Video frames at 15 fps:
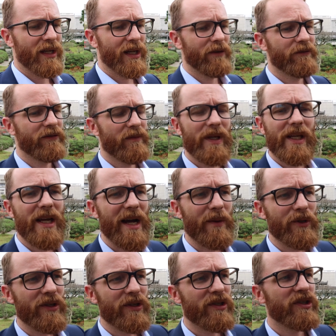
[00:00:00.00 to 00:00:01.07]
And for me, I
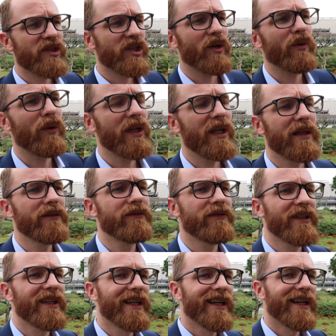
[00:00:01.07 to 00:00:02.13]
would just so love
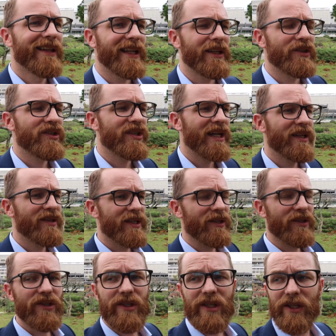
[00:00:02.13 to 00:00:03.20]
that science
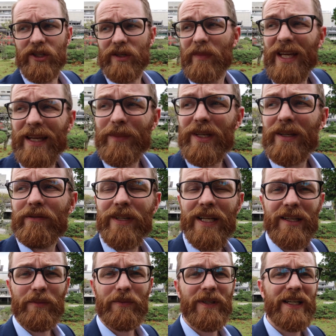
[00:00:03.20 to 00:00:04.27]
as such, maybe even
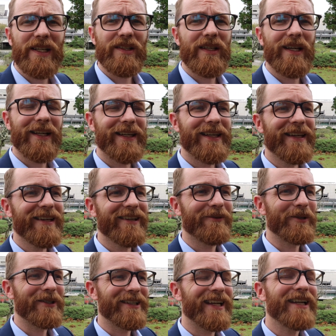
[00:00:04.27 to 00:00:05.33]
at a place like here,
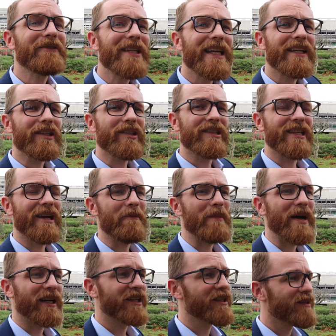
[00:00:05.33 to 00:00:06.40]
would kind of take a step
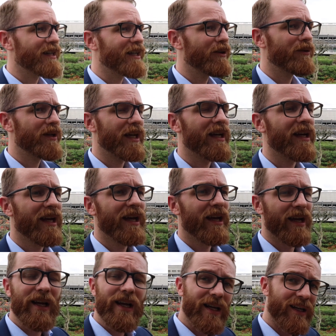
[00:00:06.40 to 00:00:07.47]
back and say, okay,
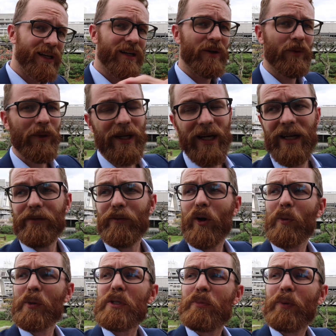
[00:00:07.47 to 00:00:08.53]
we're kind of
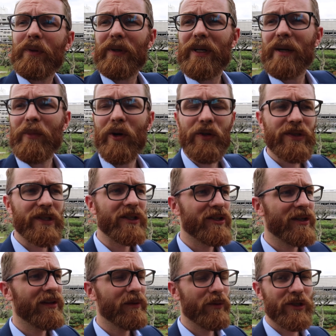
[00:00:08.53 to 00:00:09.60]
always amongst each
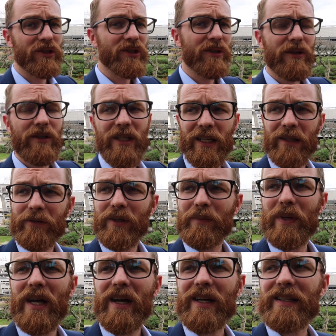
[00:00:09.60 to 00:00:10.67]
other, which is good kind of
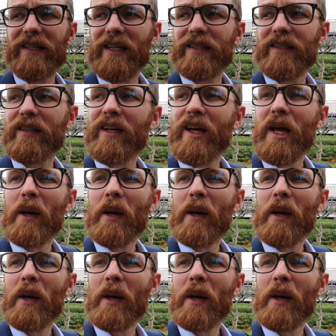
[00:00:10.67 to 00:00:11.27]
comparing data.